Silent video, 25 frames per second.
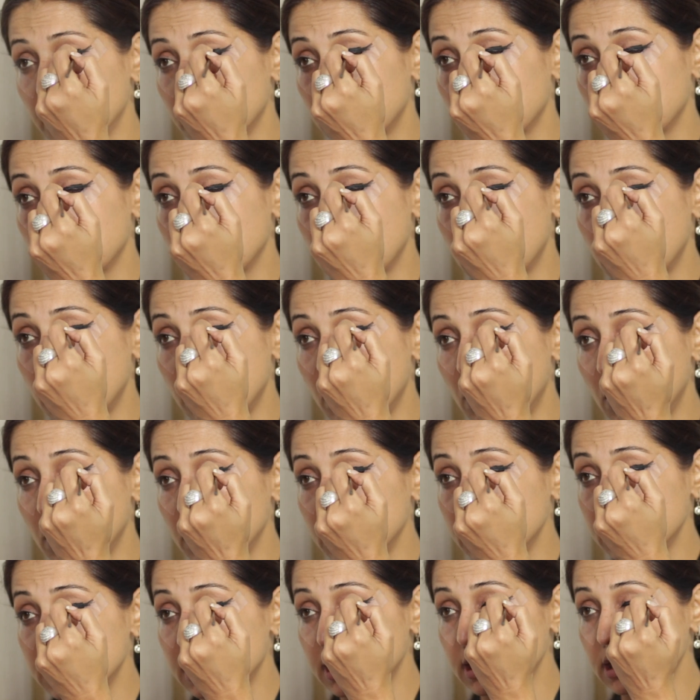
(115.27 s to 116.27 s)
So now,
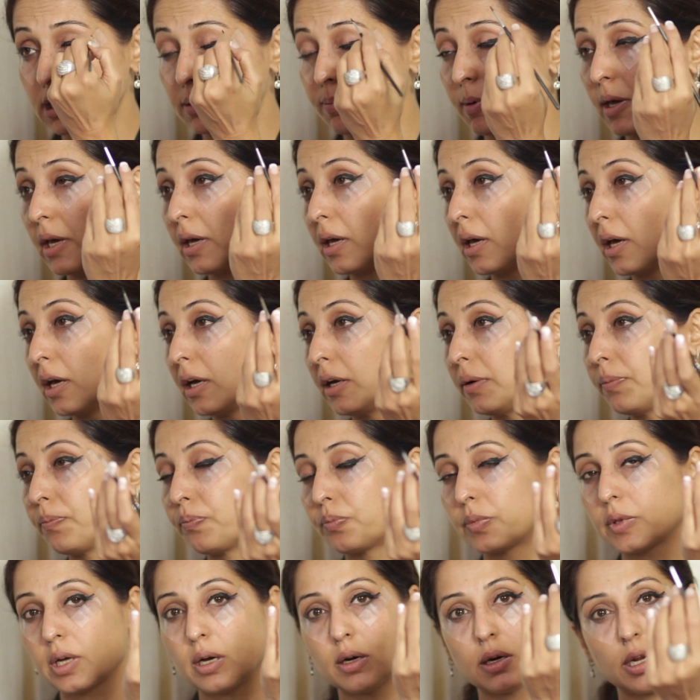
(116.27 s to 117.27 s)
honestly speaking,
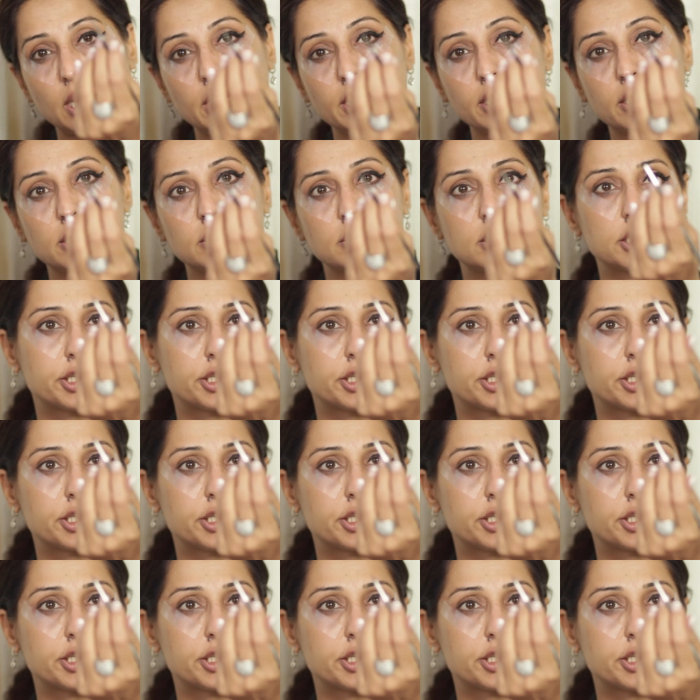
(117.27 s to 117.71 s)
like